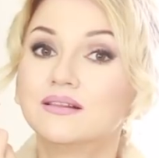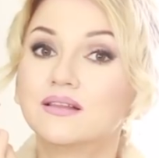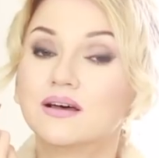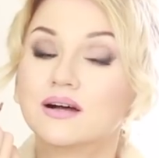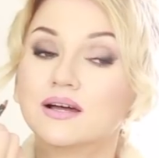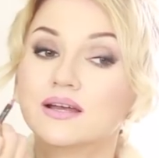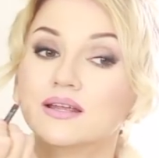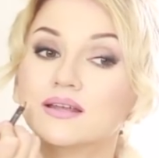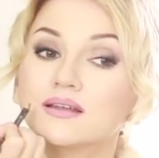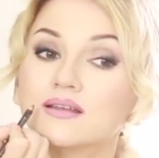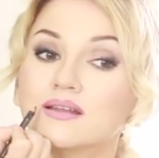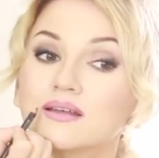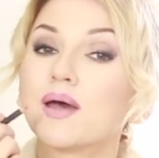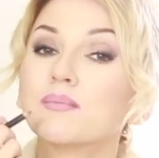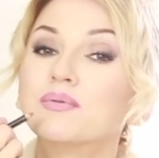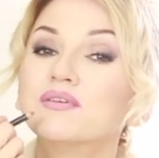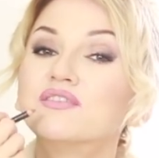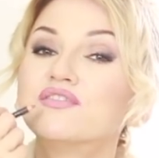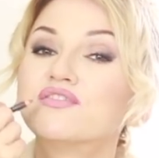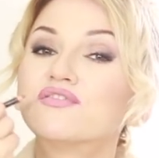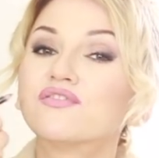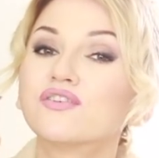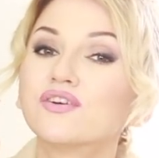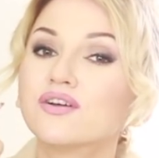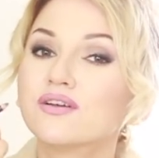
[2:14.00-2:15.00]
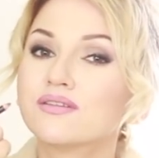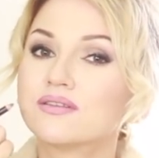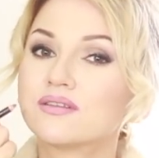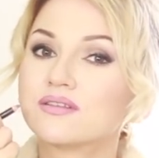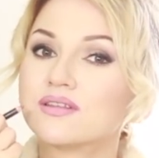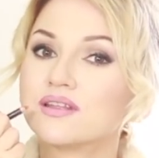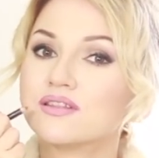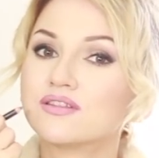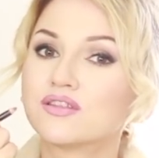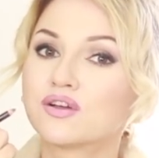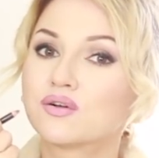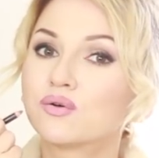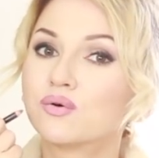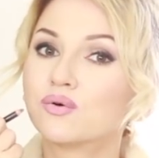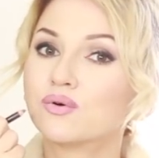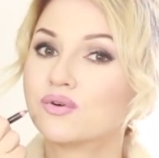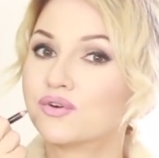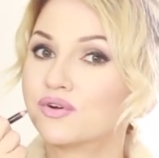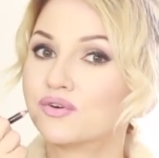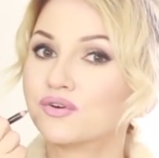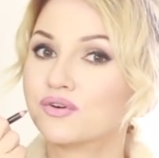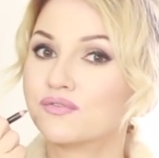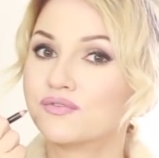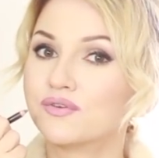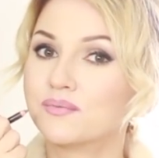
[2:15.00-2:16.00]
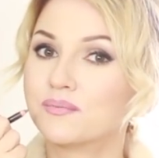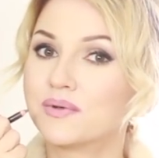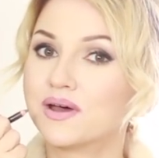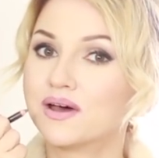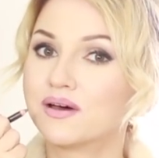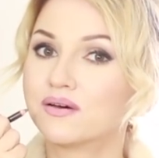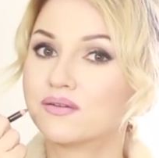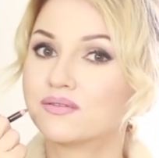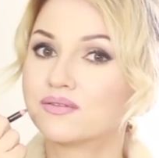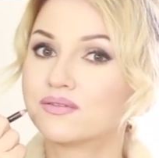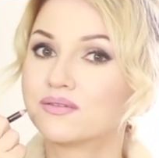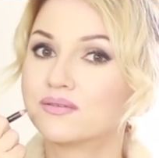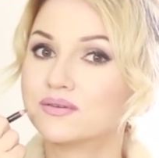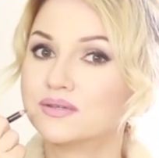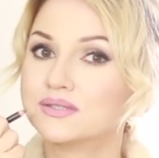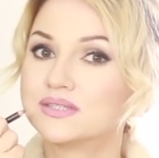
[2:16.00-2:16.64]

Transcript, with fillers: the line a bit further than the corner of your mouth,